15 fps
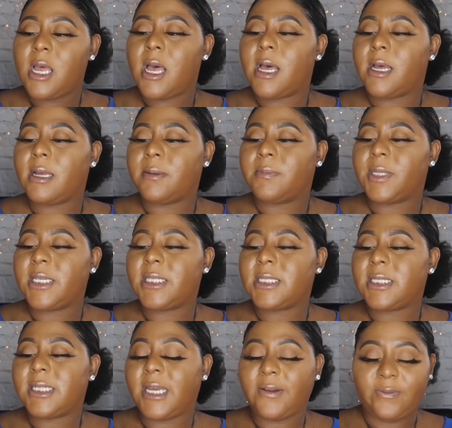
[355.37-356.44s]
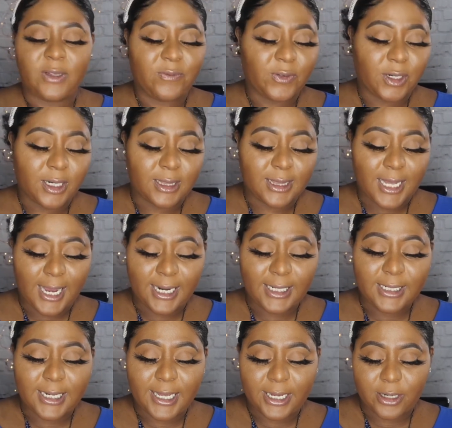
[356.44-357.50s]
Um, this is definitely very light
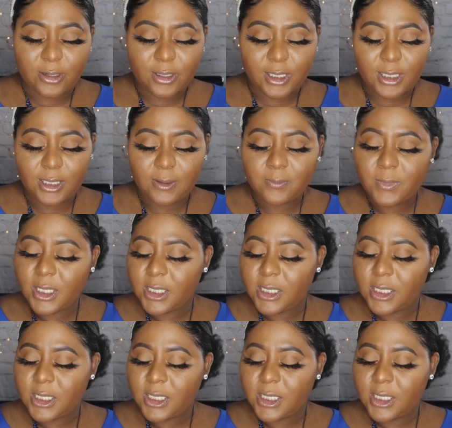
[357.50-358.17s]
and airy.